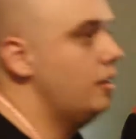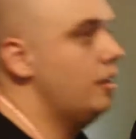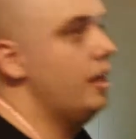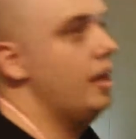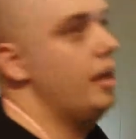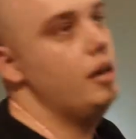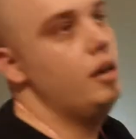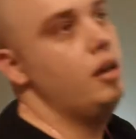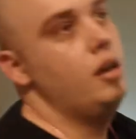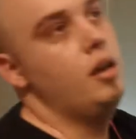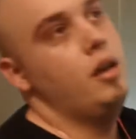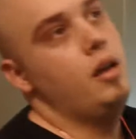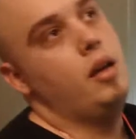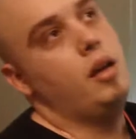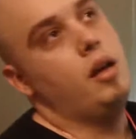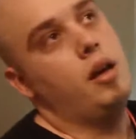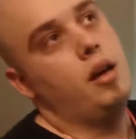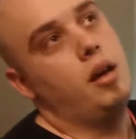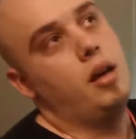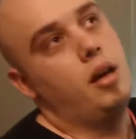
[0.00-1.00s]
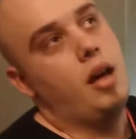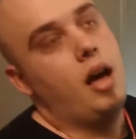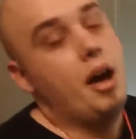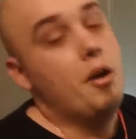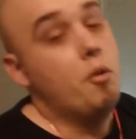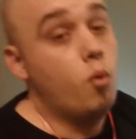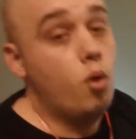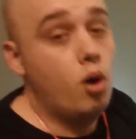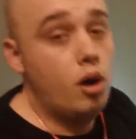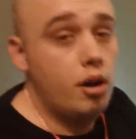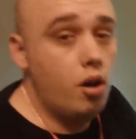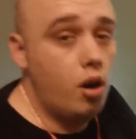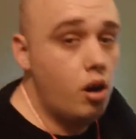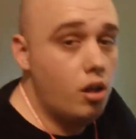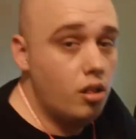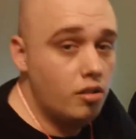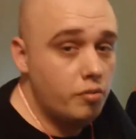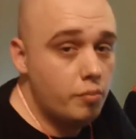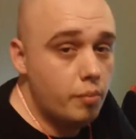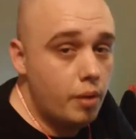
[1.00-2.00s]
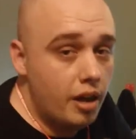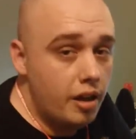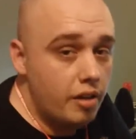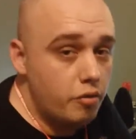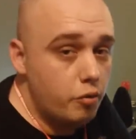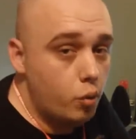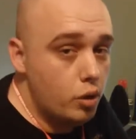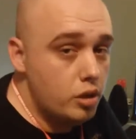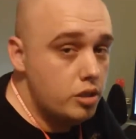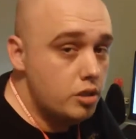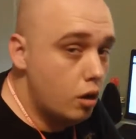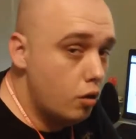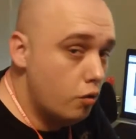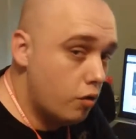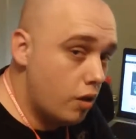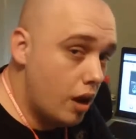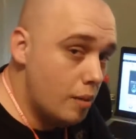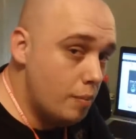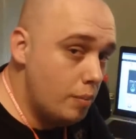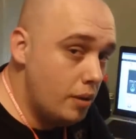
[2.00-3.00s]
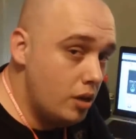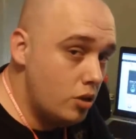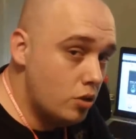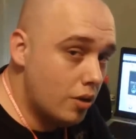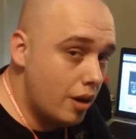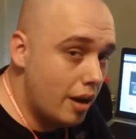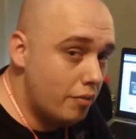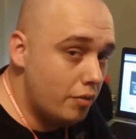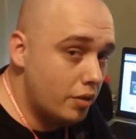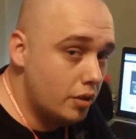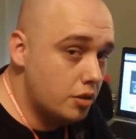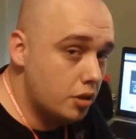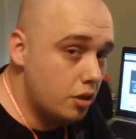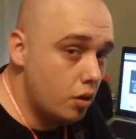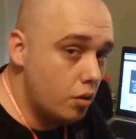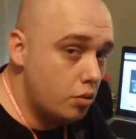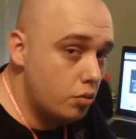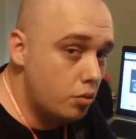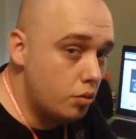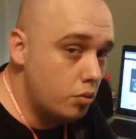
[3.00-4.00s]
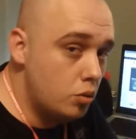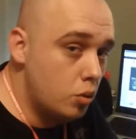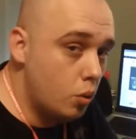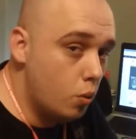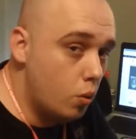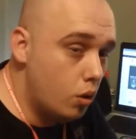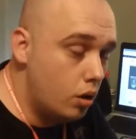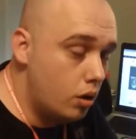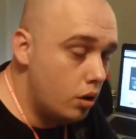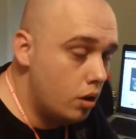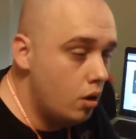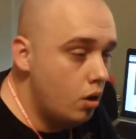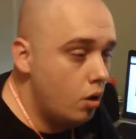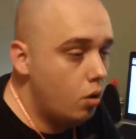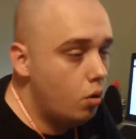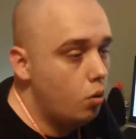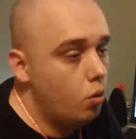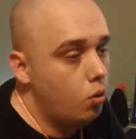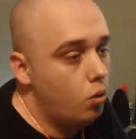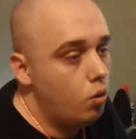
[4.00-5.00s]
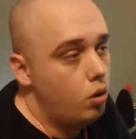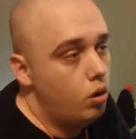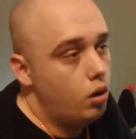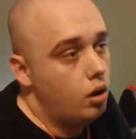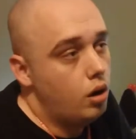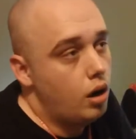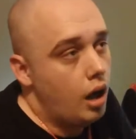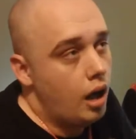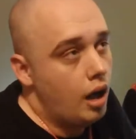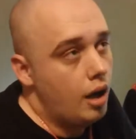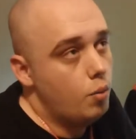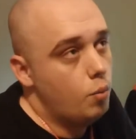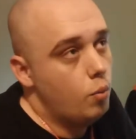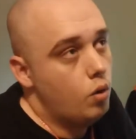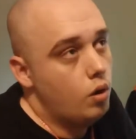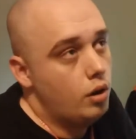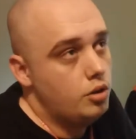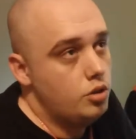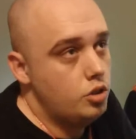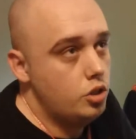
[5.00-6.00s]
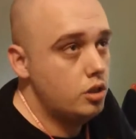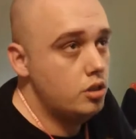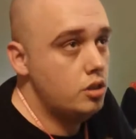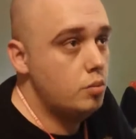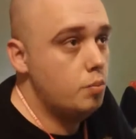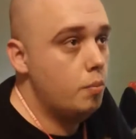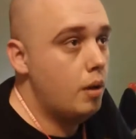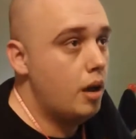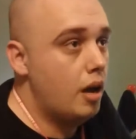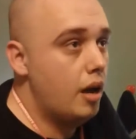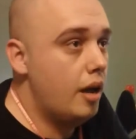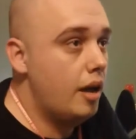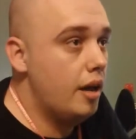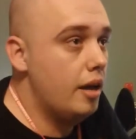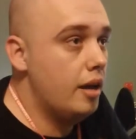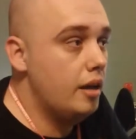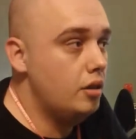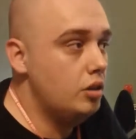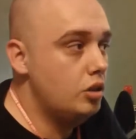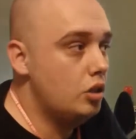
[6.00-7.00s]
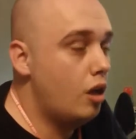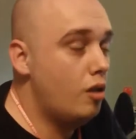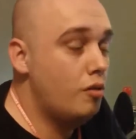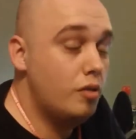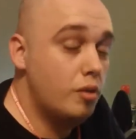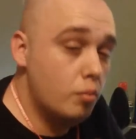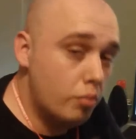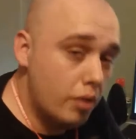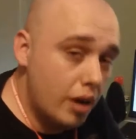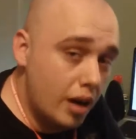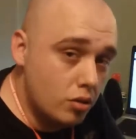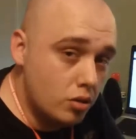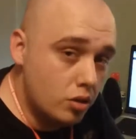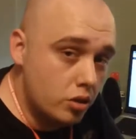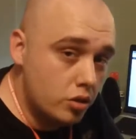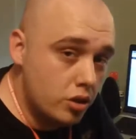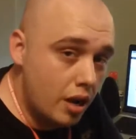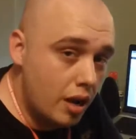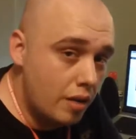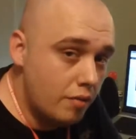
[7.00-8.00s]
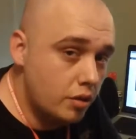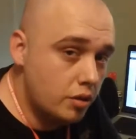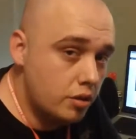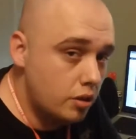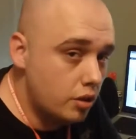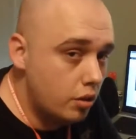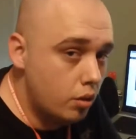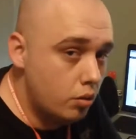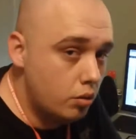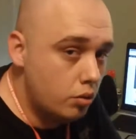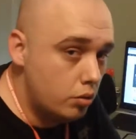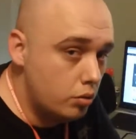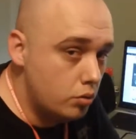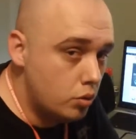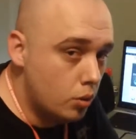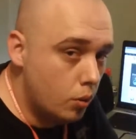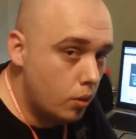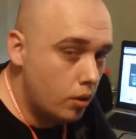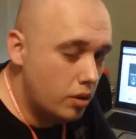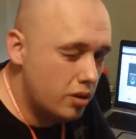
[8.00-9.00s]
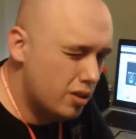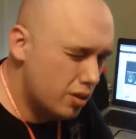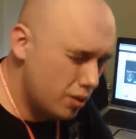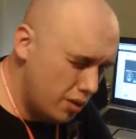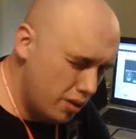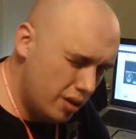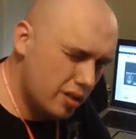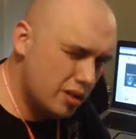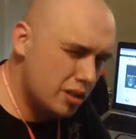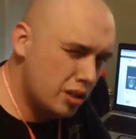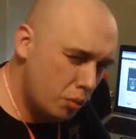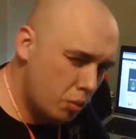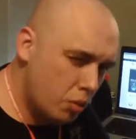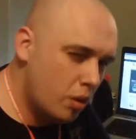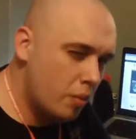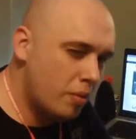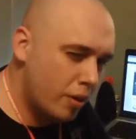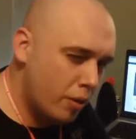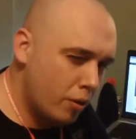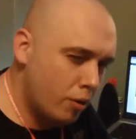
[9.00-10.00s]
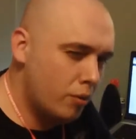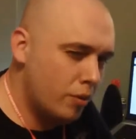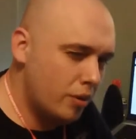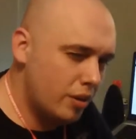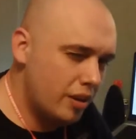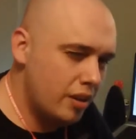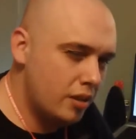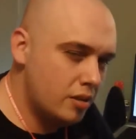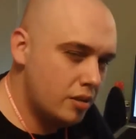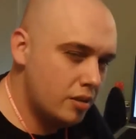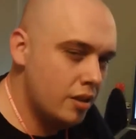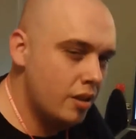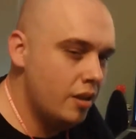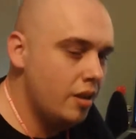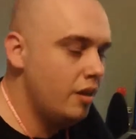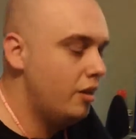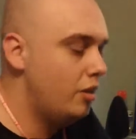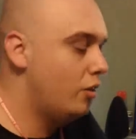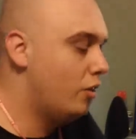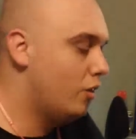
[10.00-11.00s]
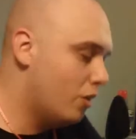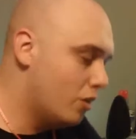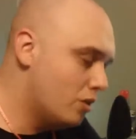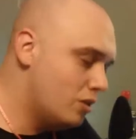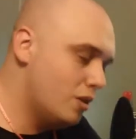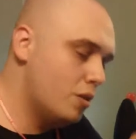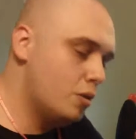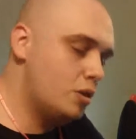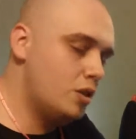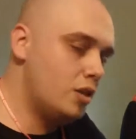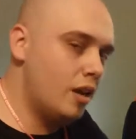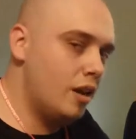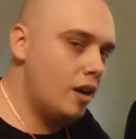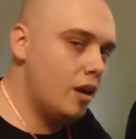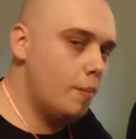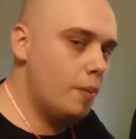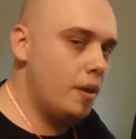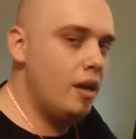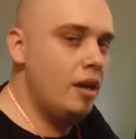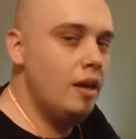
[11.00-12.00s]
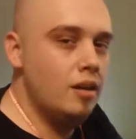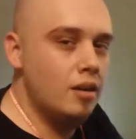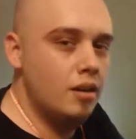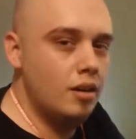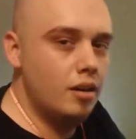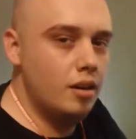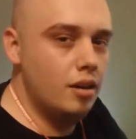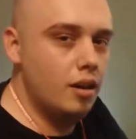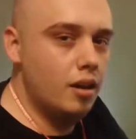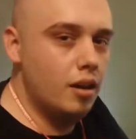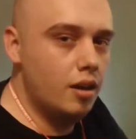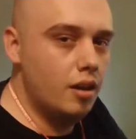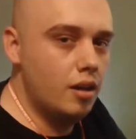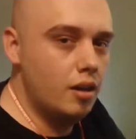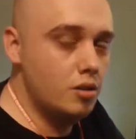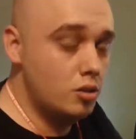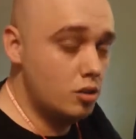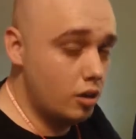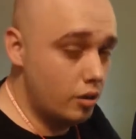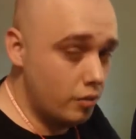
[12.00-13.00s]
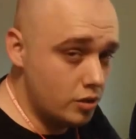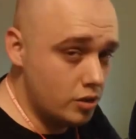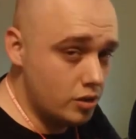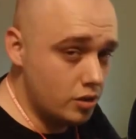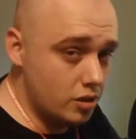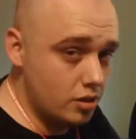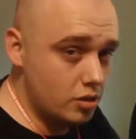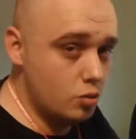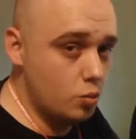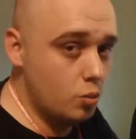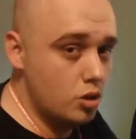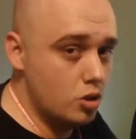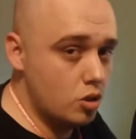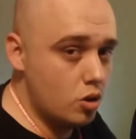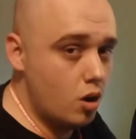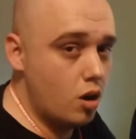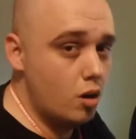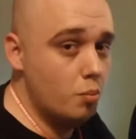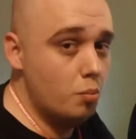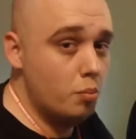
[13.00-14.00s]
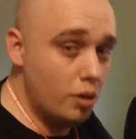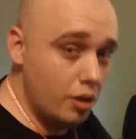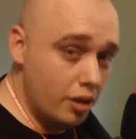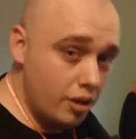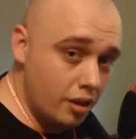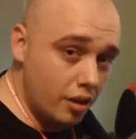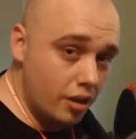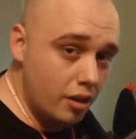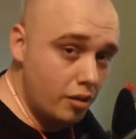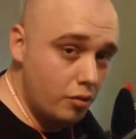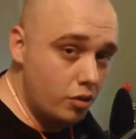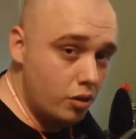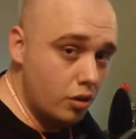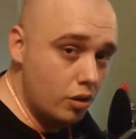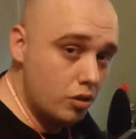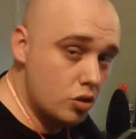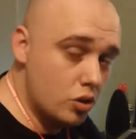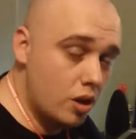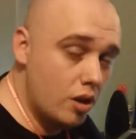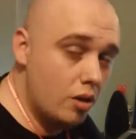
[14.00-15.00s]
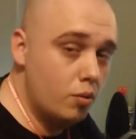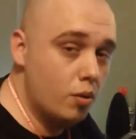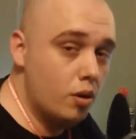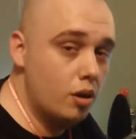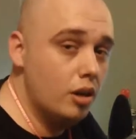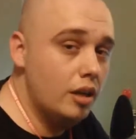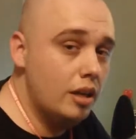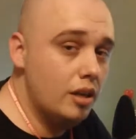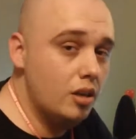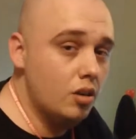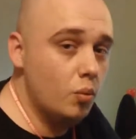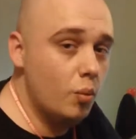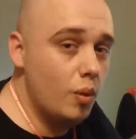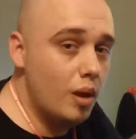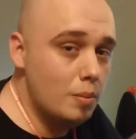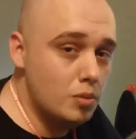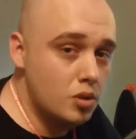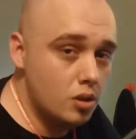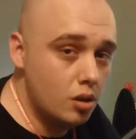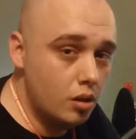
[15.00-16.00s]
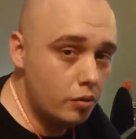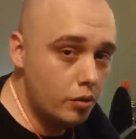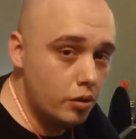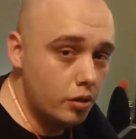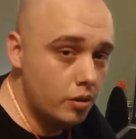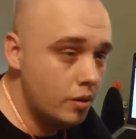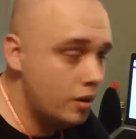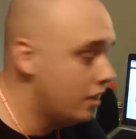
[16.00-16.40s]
that I want all of my voice over IP traffic to go through Tor, or I want just my Dolphin browser traffic to go through Tor. So you can see where I'm going with this. You can also set up hidden services, which are pretty good if you're trying to run a hidden web server.